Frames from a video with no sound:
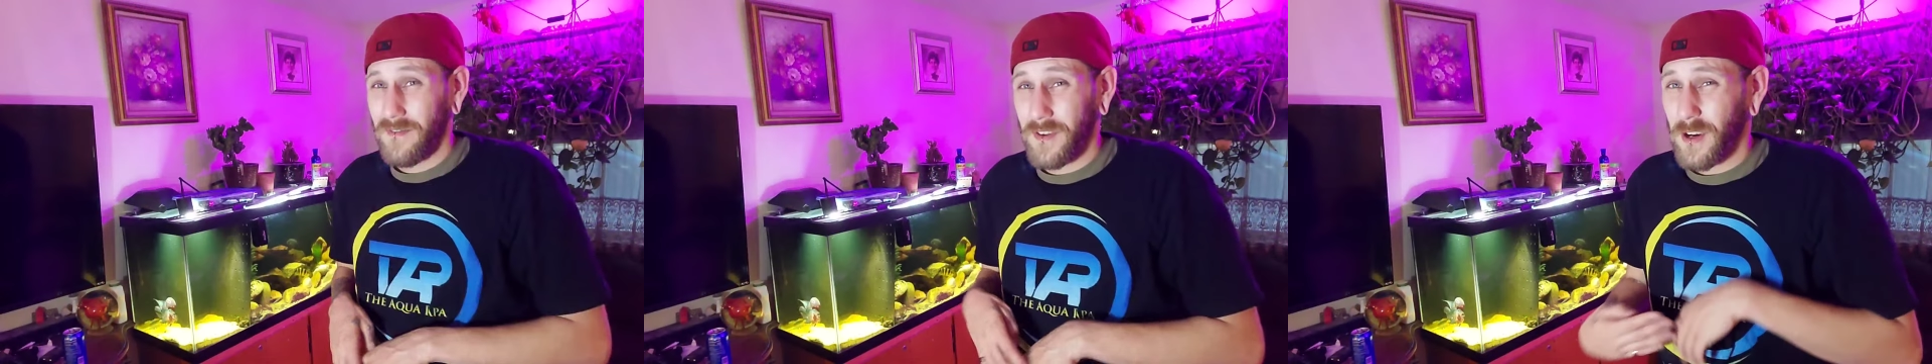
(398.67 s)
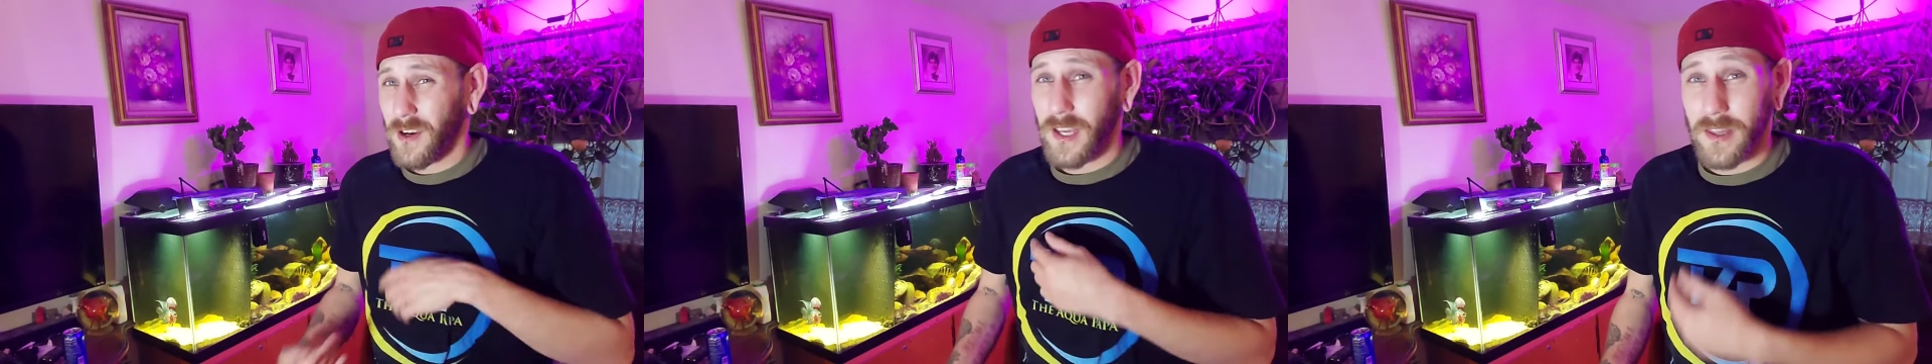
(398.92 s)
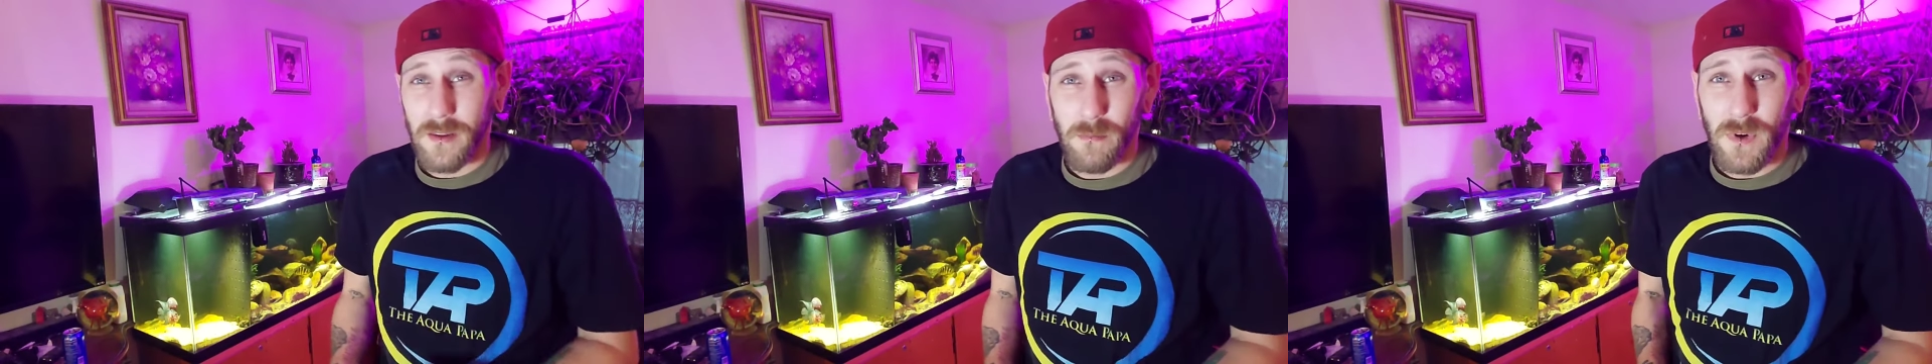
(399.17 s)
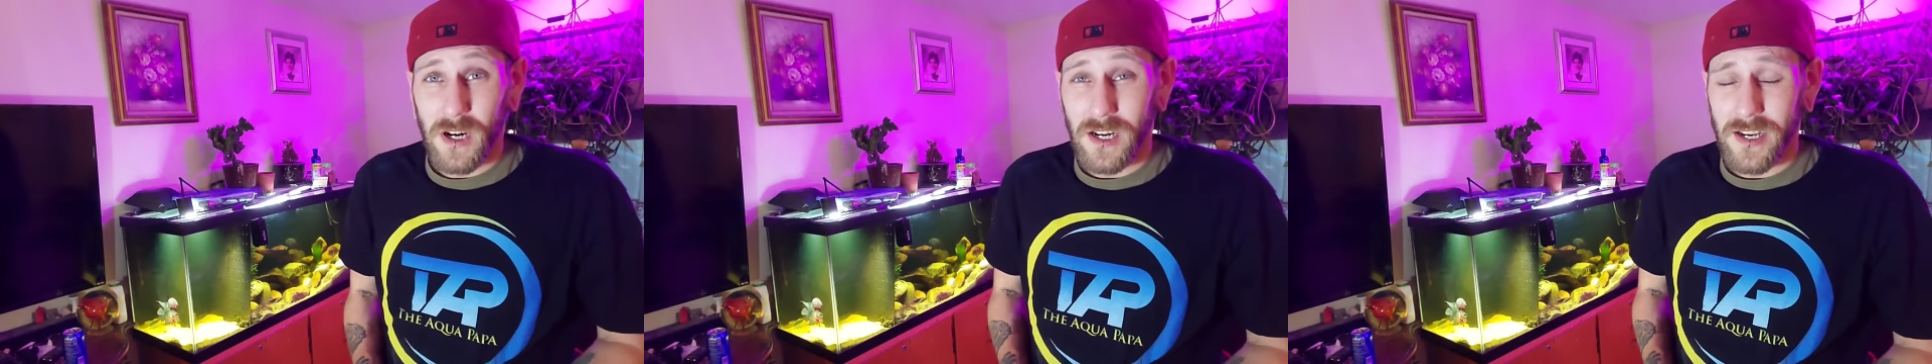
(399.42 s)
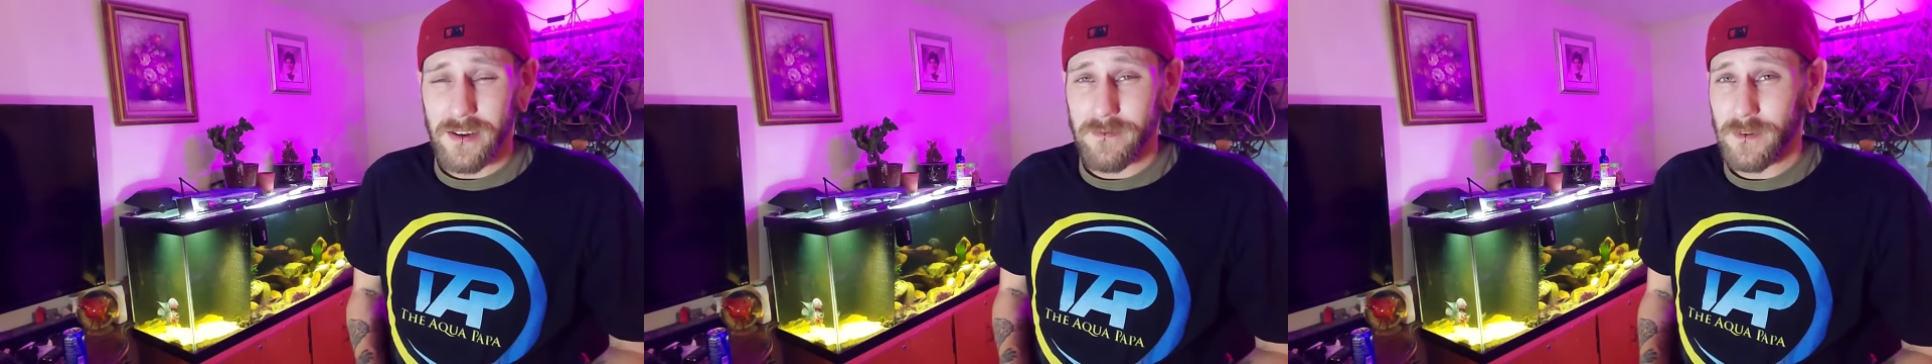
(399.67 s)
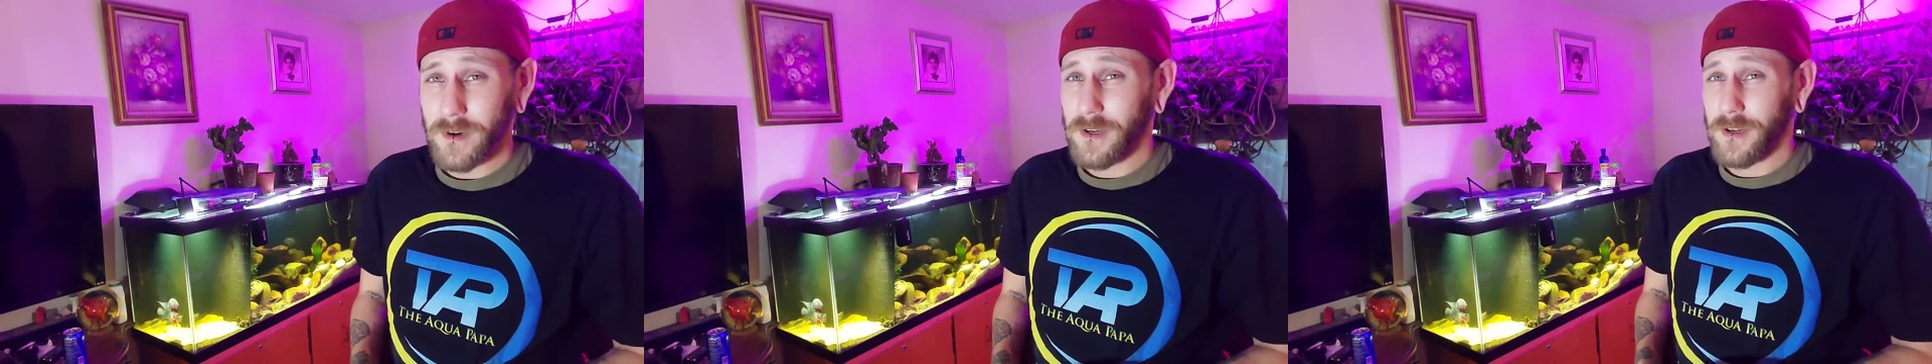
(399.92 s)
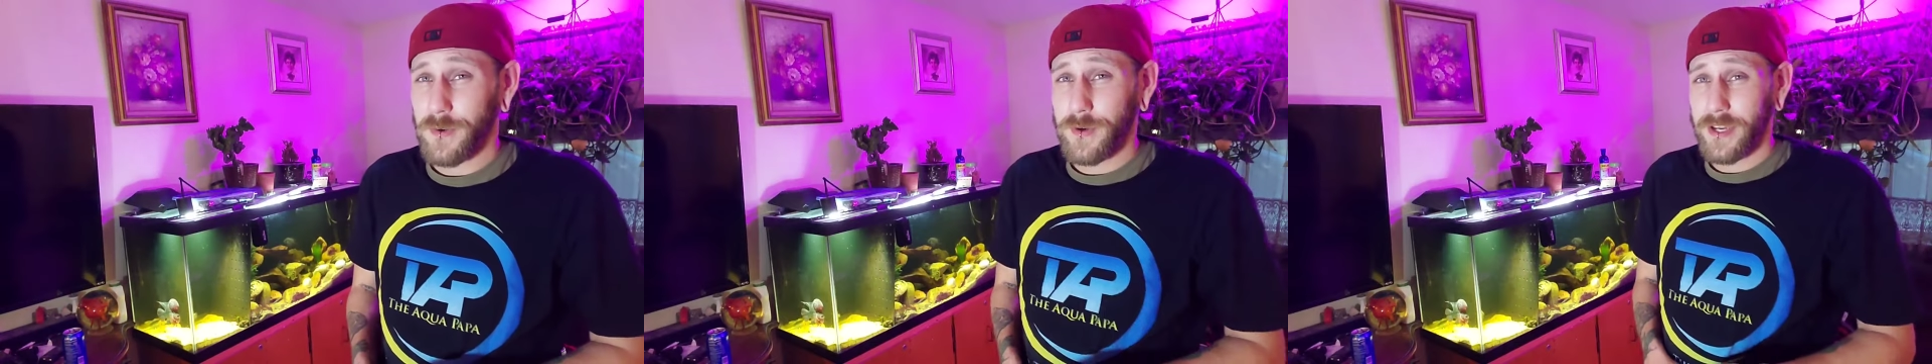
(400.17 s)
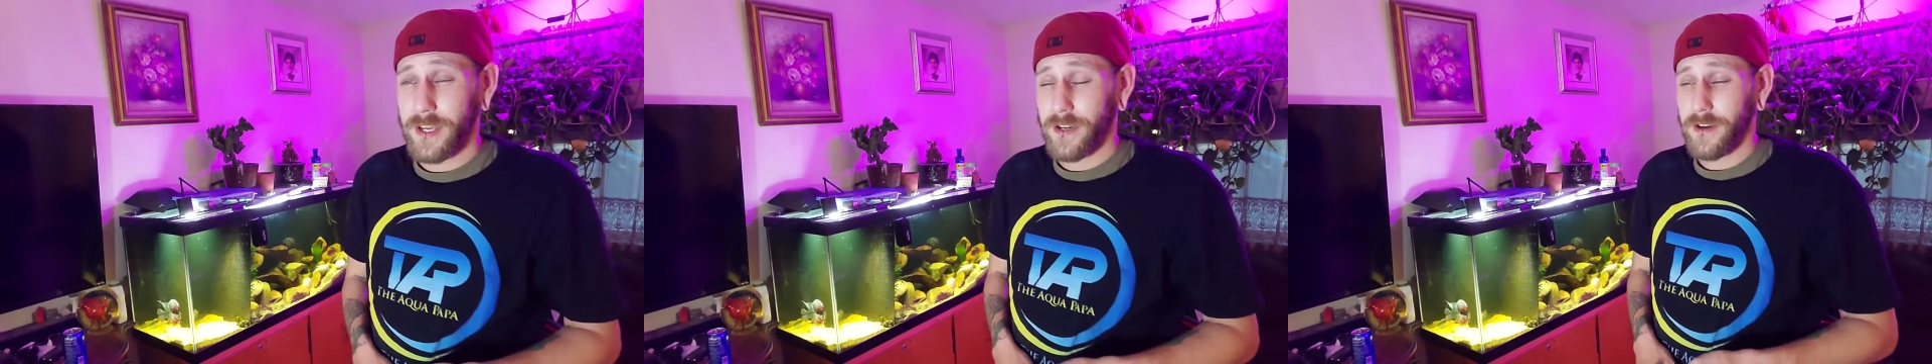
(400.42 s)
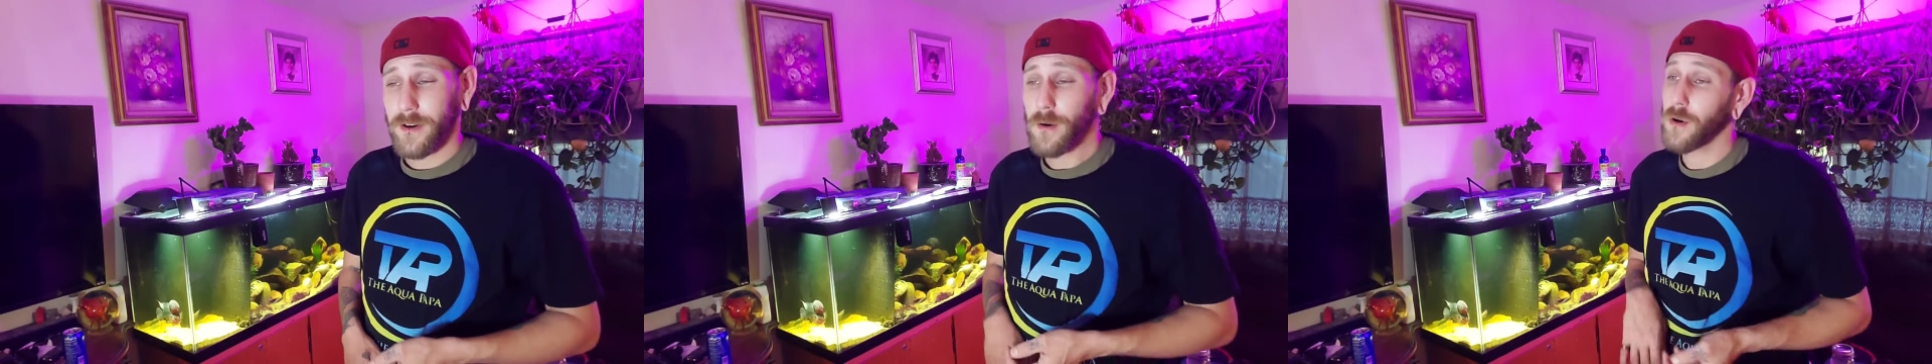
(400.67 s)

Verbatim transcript: If you're in the market for a new heater,